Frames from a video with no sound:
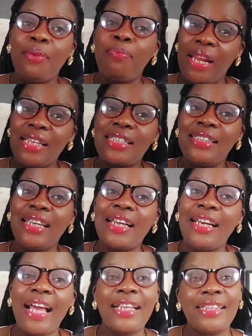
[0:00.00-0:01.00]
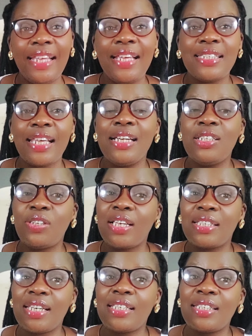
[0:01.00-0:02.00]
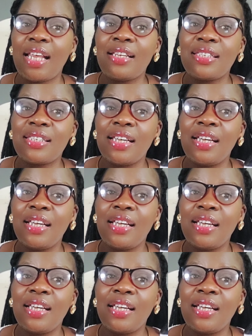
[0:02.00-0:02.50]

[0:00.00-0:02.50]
please declare things into existence.